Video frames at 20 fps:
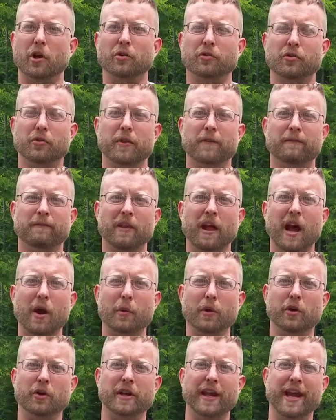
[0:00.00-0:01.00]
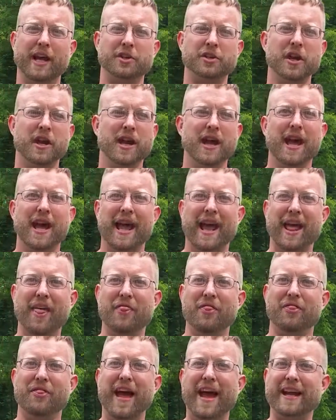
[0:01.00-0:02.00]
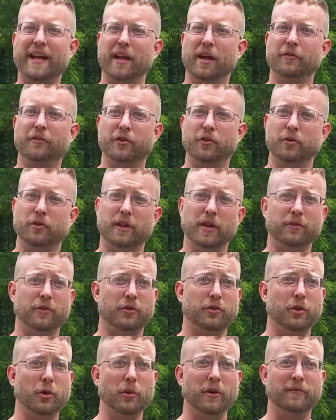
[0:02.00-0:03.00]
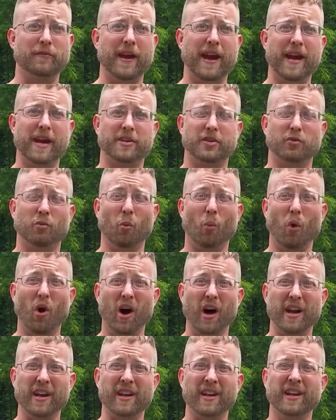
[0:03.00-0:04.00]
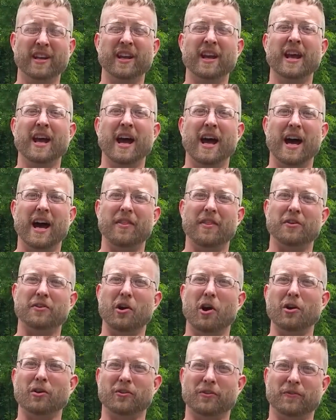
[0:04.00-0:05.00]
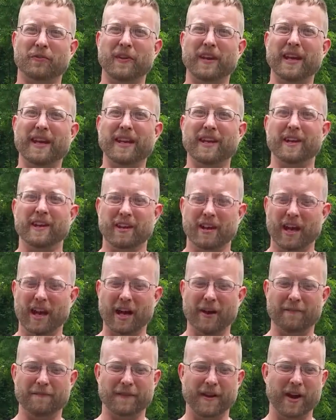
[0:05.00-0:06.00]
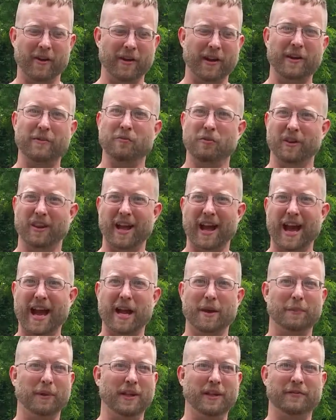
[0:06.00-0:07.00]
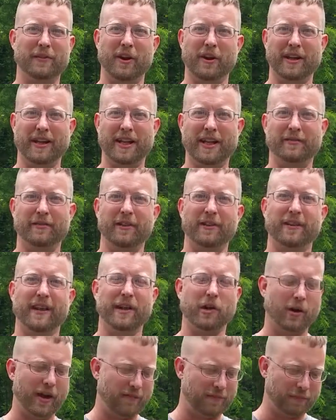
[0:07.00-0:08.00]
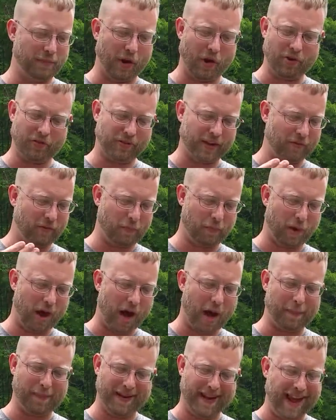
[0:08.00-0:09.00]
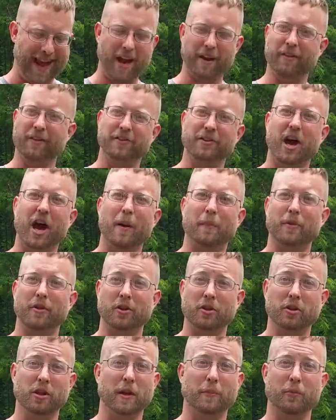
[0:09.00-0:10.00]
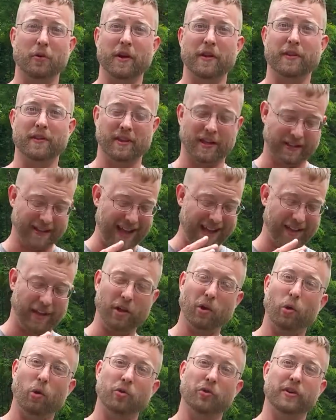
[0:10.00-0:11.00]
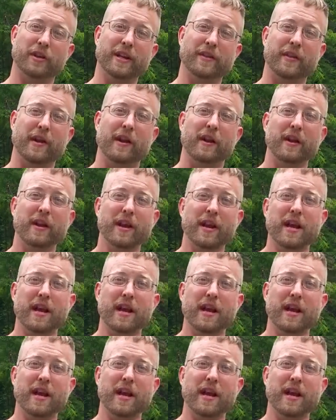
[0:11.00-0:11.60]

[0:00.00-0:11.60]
goes through the flywheel cage, and that gives you gives you two advantages. One, uh, the darts feed uh, very reliably, very even. They don't have darts ever popping out of the top of the clip or anything like that. It holds it in there.